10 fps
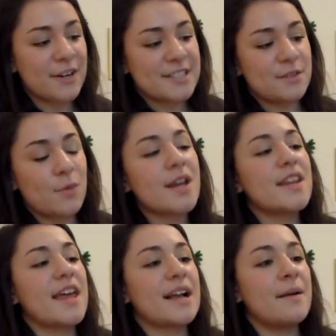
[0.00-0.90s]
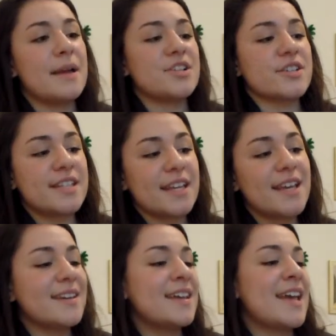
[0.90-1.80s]
Versus one in like a major
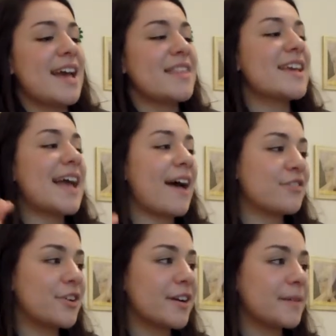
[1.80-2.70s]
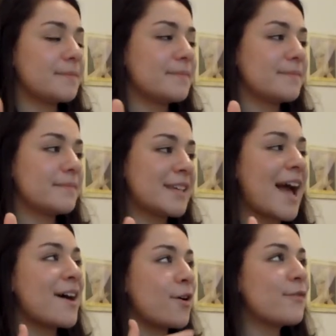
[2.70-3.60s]
city. And I think
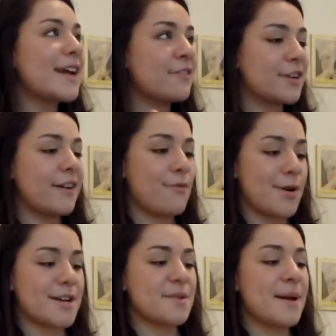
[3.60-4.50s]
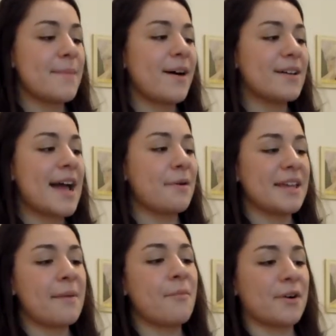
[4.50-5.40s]
hopefully after I have one under my belt, I
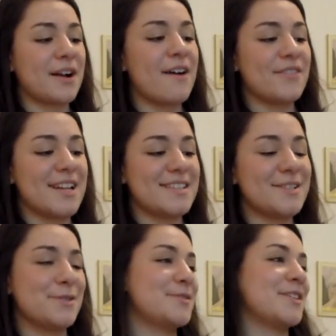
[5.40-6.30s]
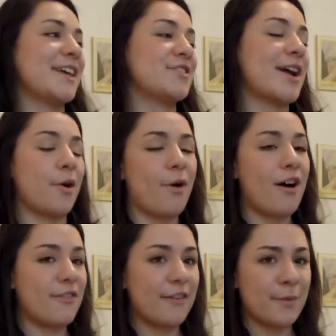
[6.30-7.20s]
would get more confidence to like try to
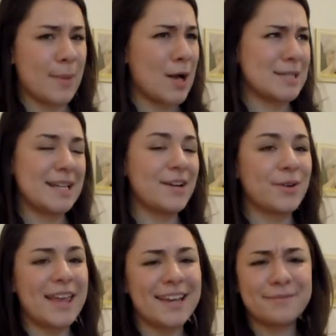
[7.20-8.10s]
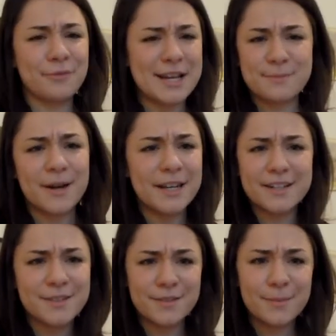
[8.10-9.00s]
qualify for Boston or like raise money
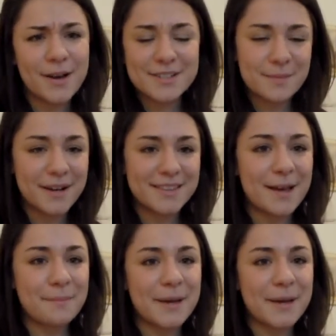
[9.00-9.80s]
to do the Boston Marathon.